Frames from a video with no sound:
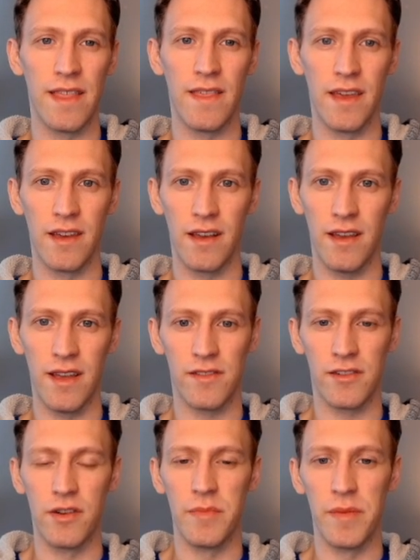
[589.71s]
think it's
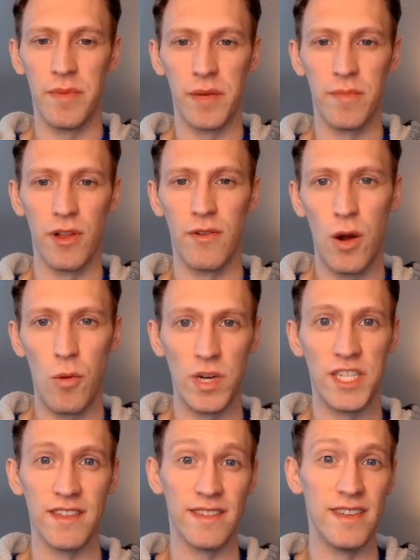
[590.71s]
going to be a big blowout,
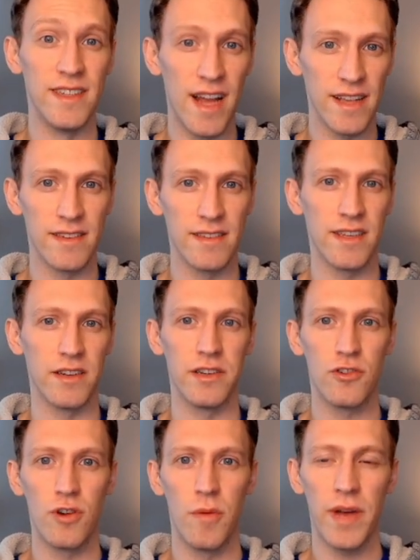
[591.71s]
which is necessary.
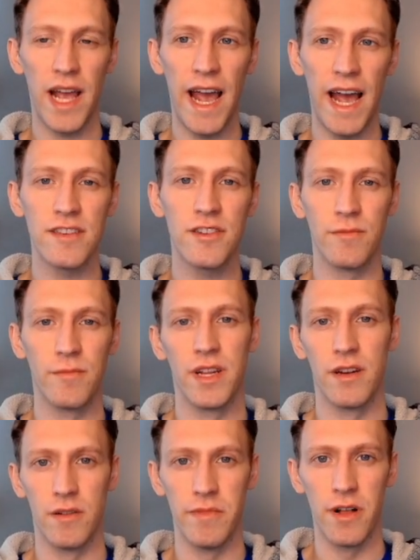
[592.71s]
Trump has to
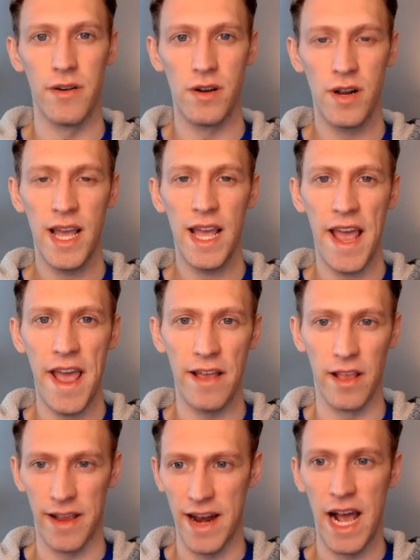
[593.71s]
win in a blowout,
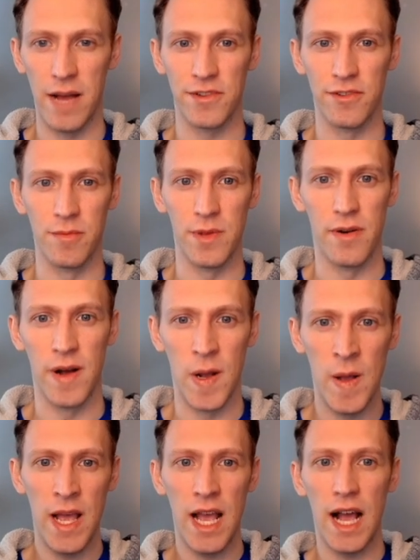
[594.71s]
like an absolute blowout.
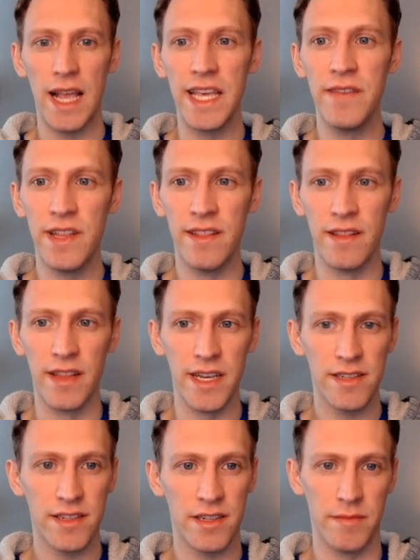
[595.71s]
Even
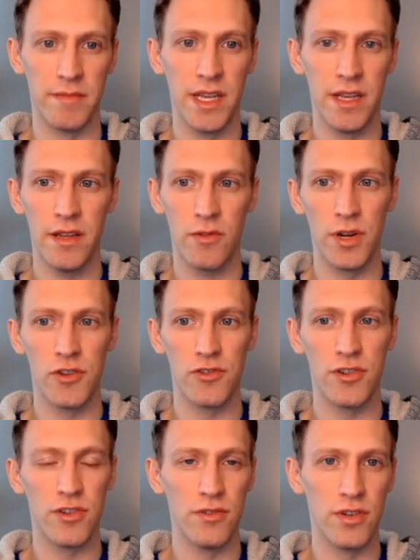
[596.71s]
this, to me,
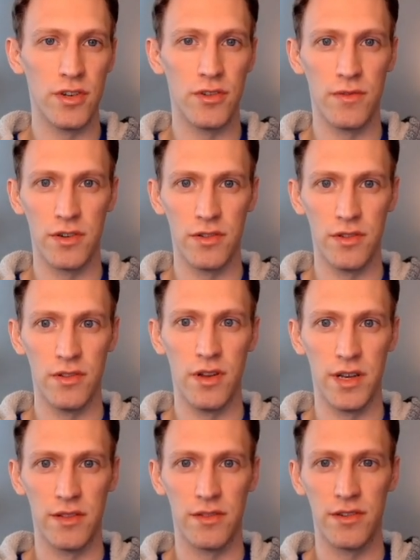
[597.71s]
302 to
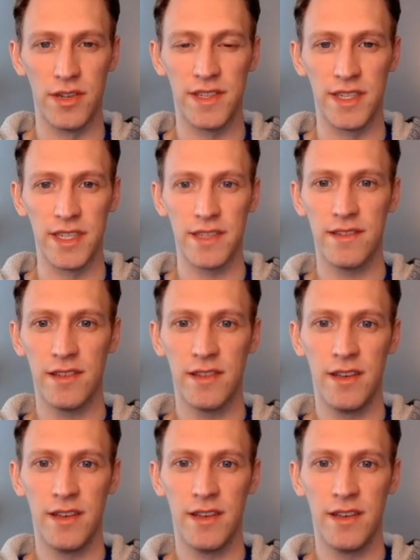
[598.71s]
236,